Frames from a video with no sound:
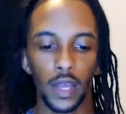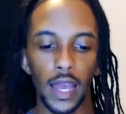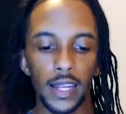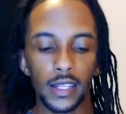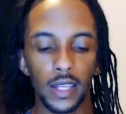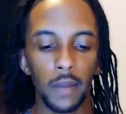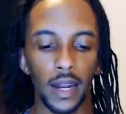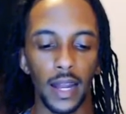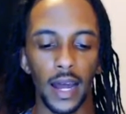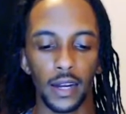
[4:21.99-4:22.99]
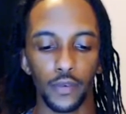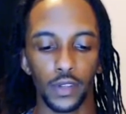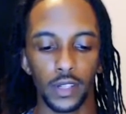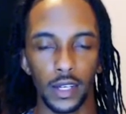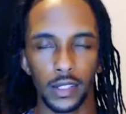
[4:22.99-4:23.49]
And this can mean a lot of
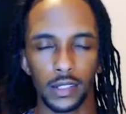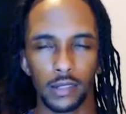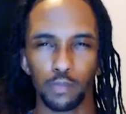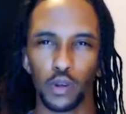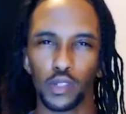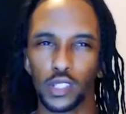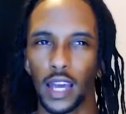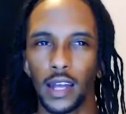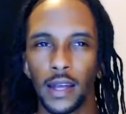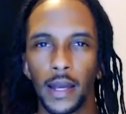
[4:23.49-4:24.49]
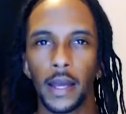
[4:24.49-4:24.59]
different things per se.